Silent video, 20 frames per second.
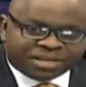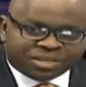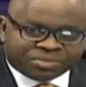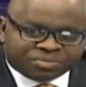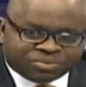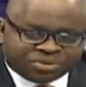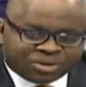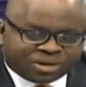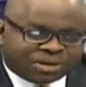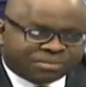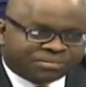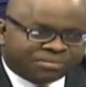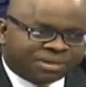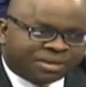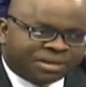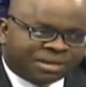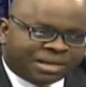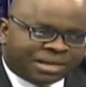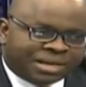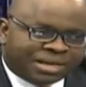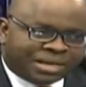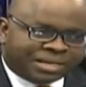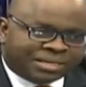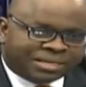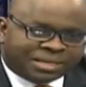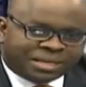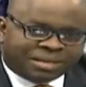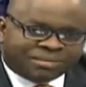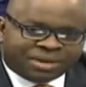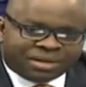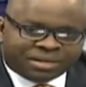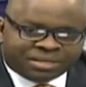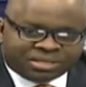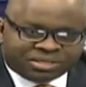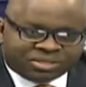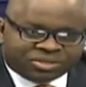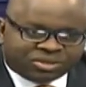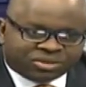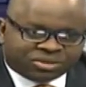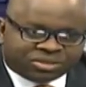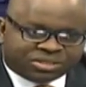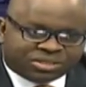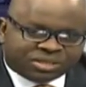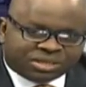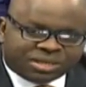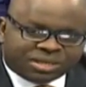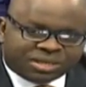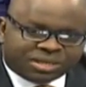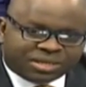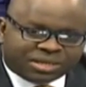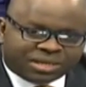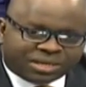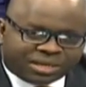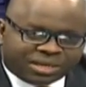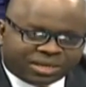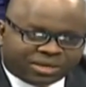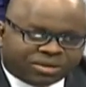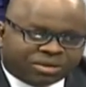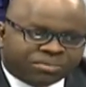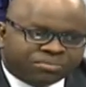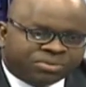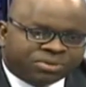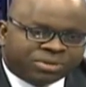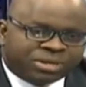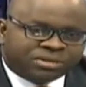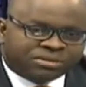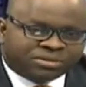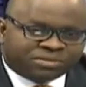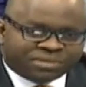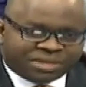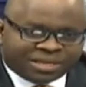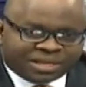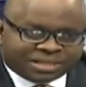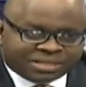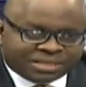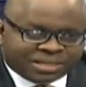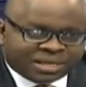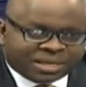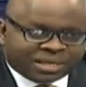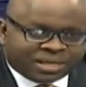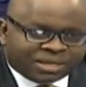Program, and the NMRC is just a key component of that.